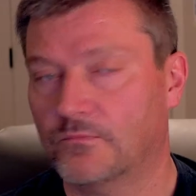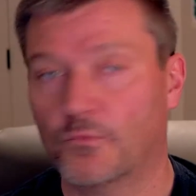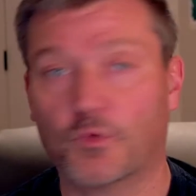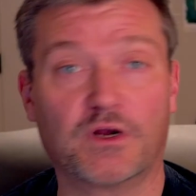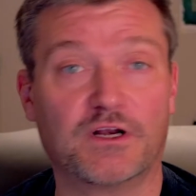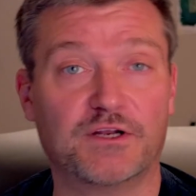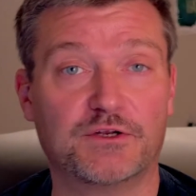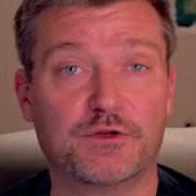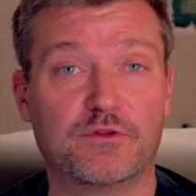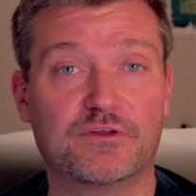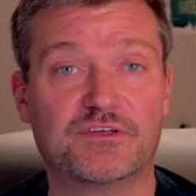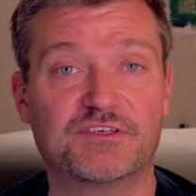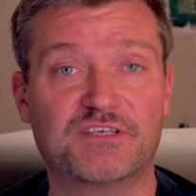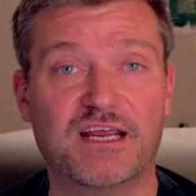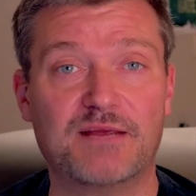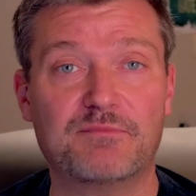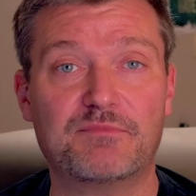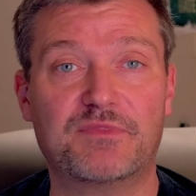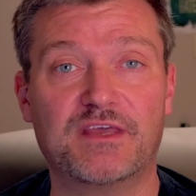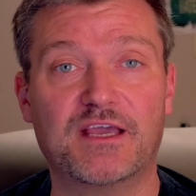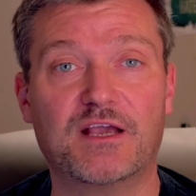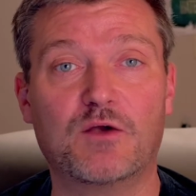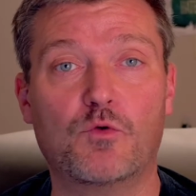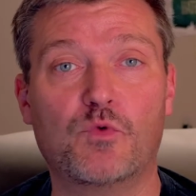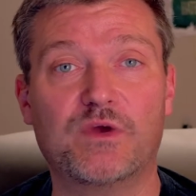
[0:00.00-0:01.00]
We're gonna do the same
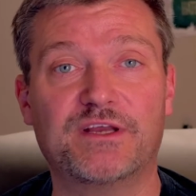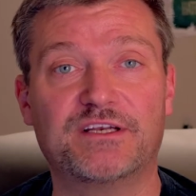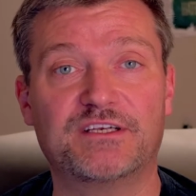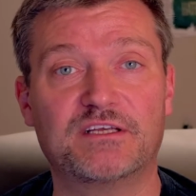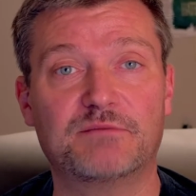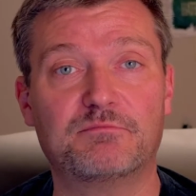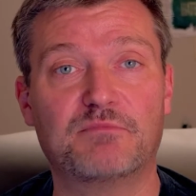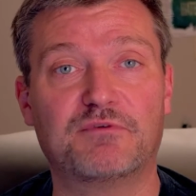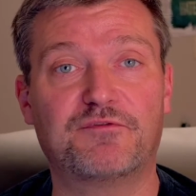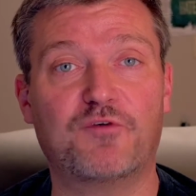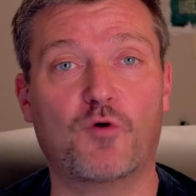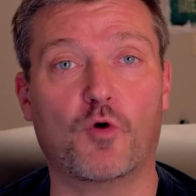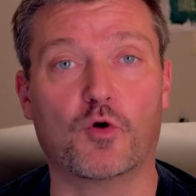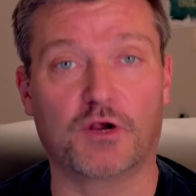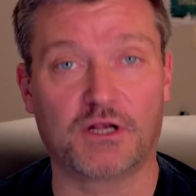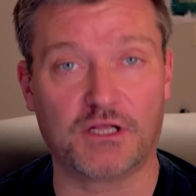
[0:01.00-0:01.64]
thing we did before.